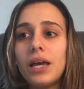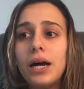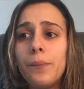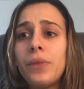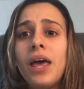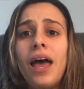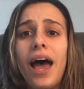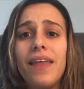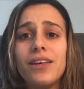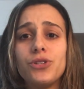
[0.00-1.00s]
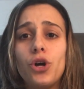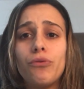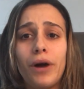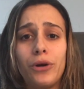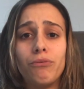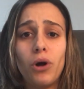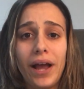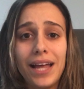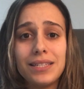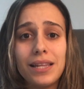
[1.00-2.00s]
And there's no right or wrong
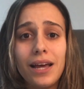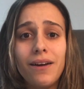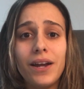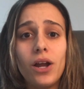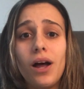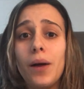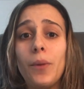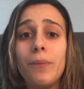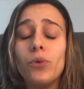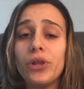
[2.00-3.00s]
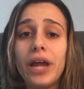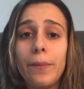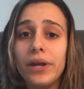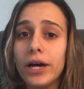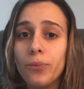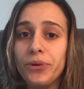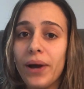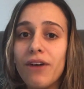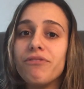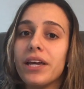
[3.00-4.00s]
answer there, and I'm more than happy to help you
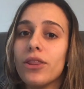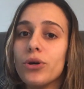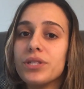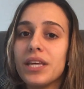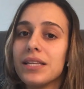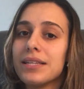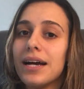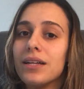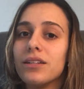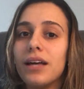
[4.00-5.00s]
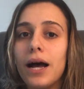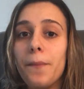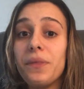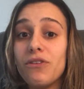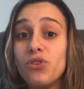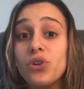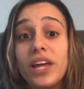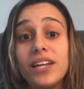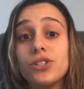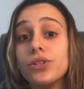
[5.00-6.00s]
out figure those things out if you
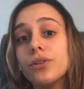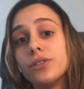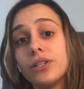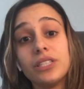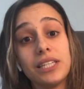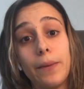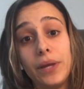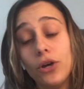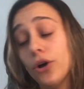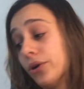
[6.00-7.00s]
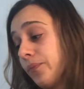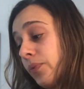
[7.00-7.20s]
need to. So just let me know.